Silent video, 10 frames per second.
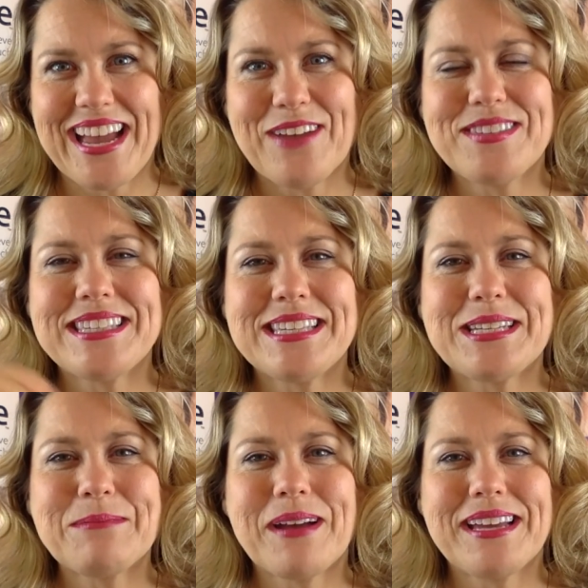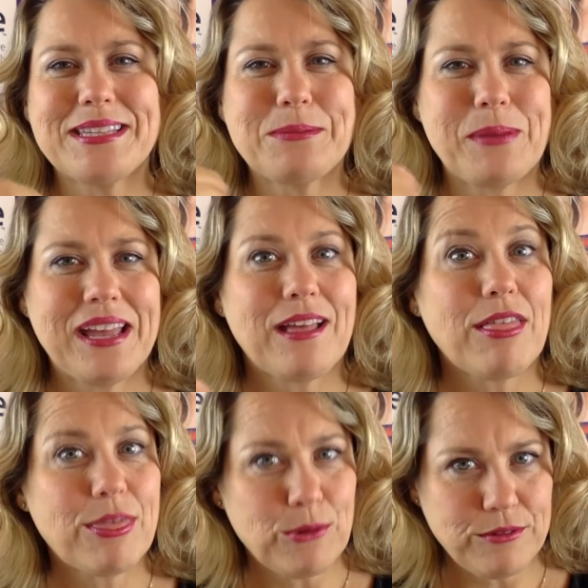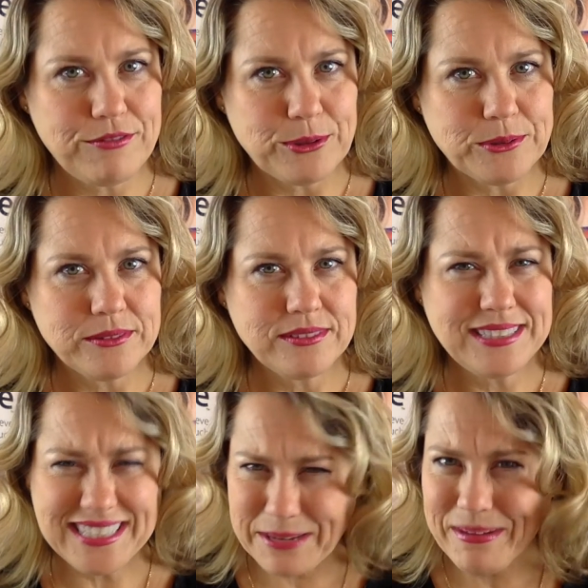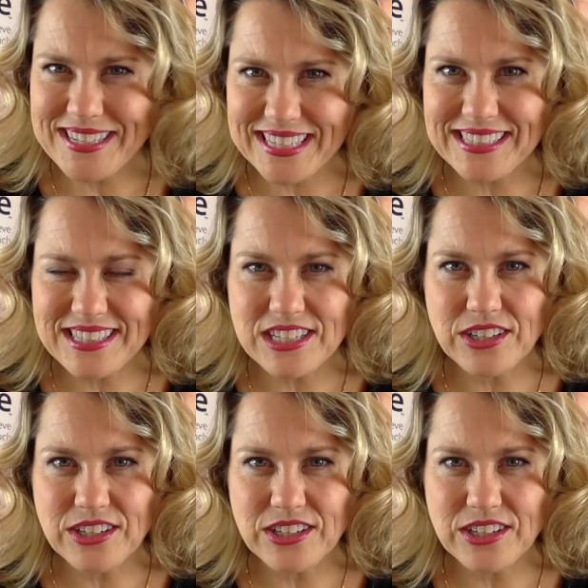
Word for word: I have systemized being thoughtful. Does that make sense to